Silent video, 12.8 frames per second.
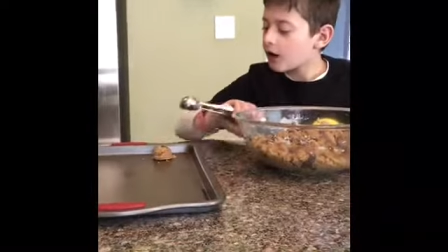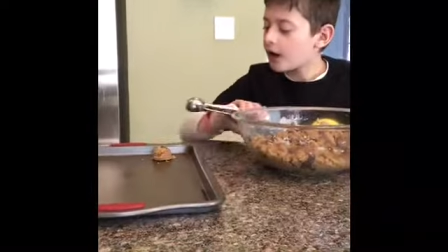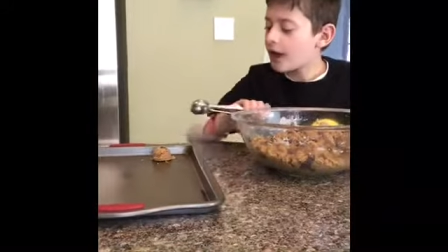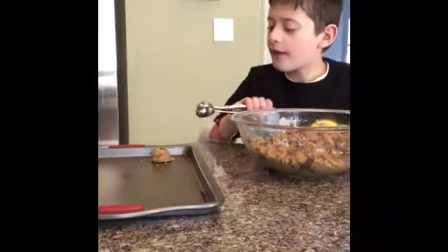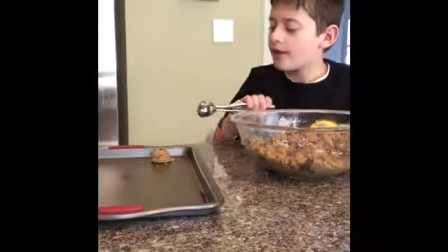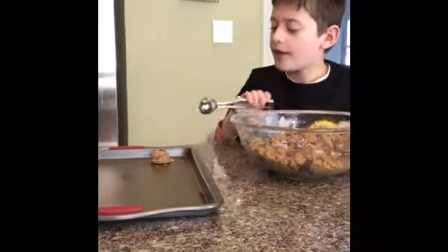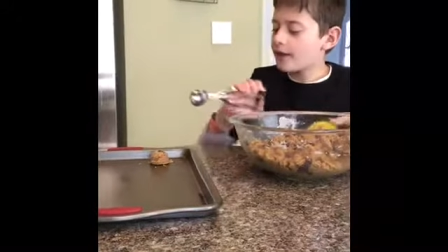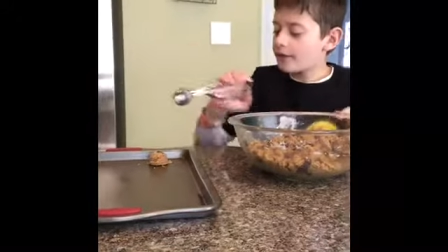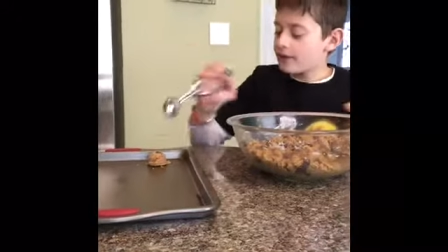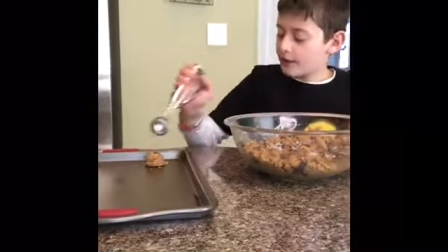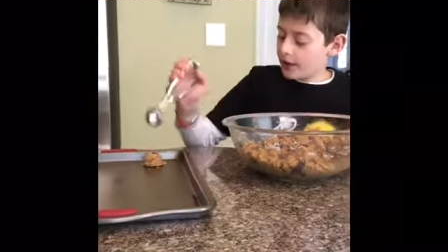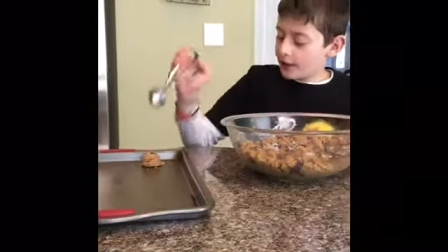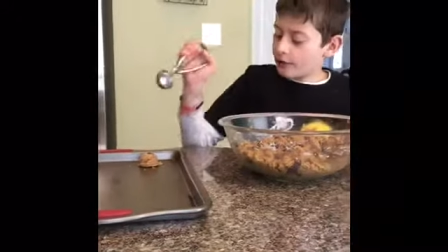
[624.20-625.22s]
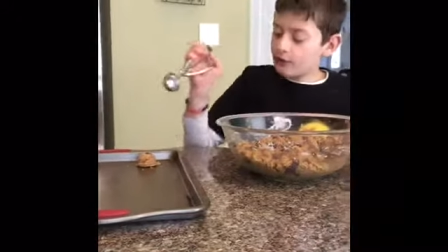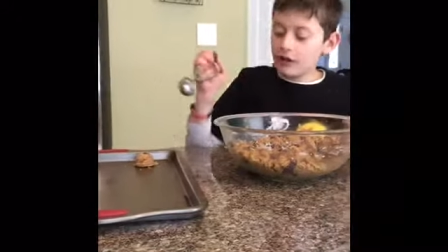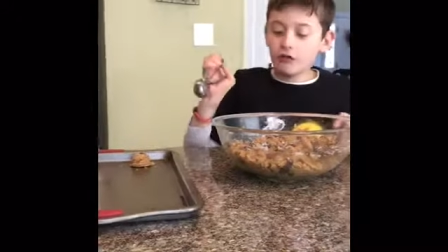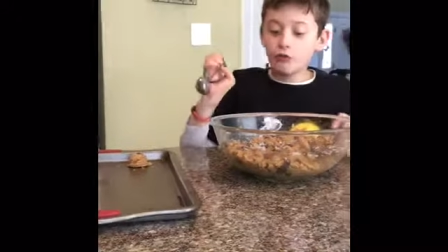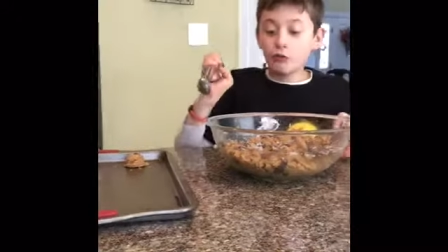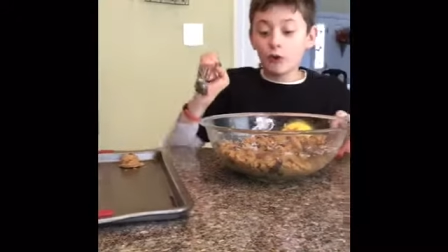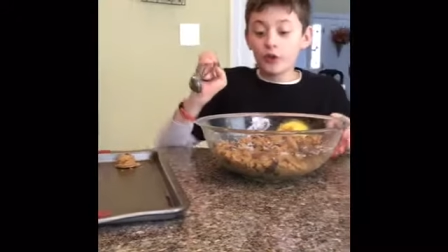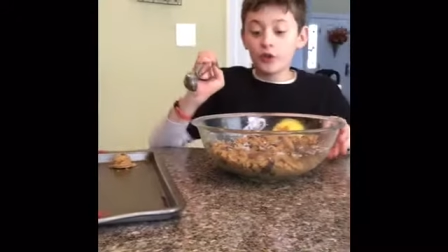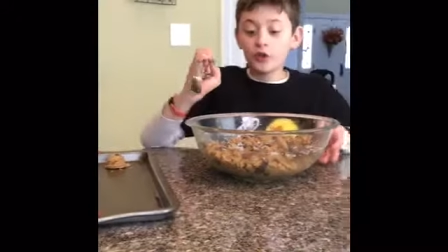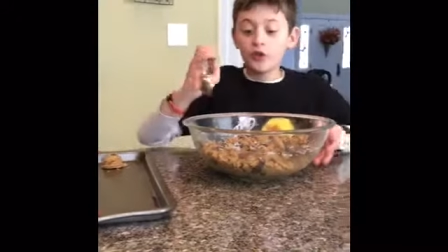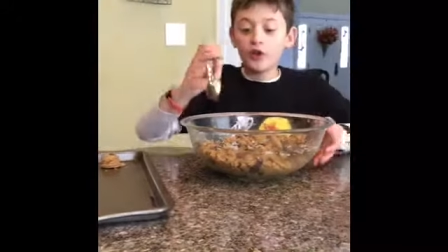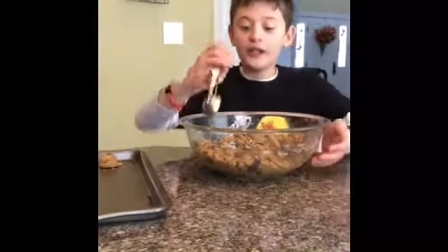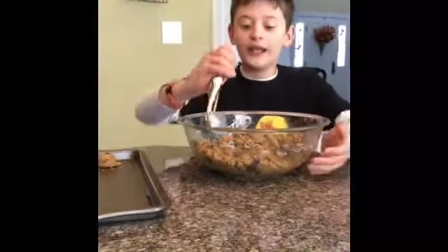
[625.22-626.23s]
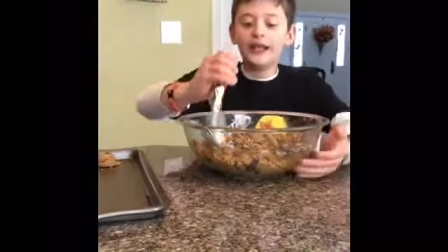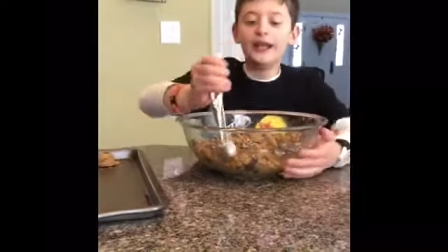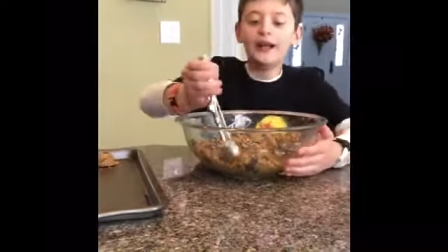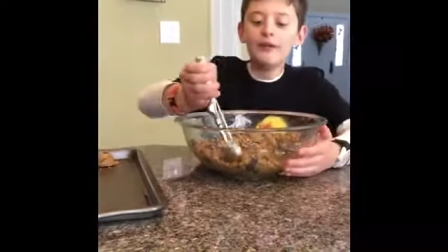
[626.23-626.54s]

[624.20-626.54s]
And then there is one cookie.